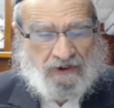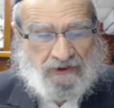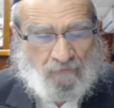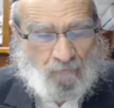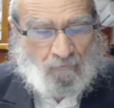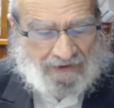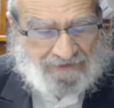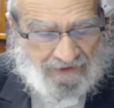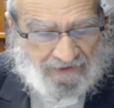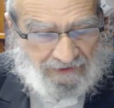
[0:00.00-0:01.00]
he
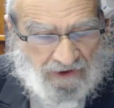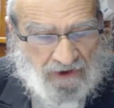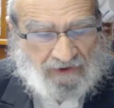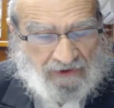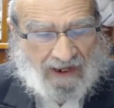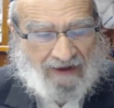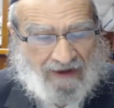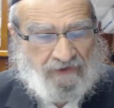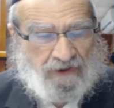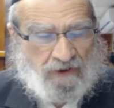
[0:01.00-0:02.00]
wanted
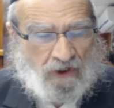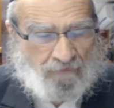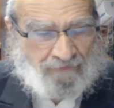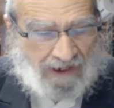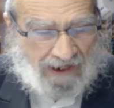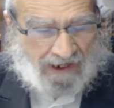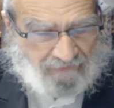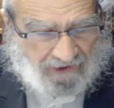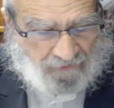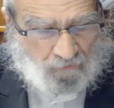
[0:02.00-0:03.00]
Lahaviyom Gam
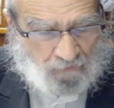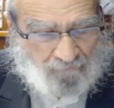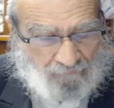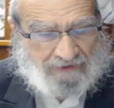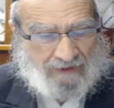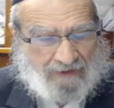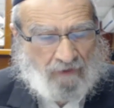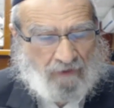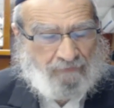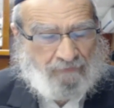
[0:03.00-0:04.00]
came to bring them
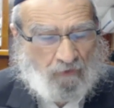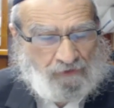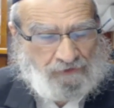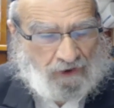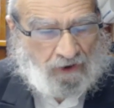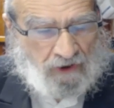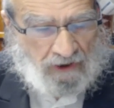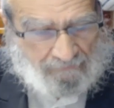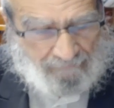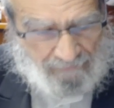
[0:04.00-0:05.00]
up also
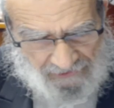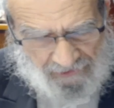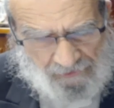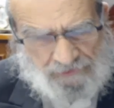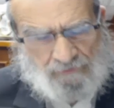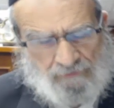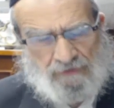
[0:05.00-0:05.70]
Lemadregazu.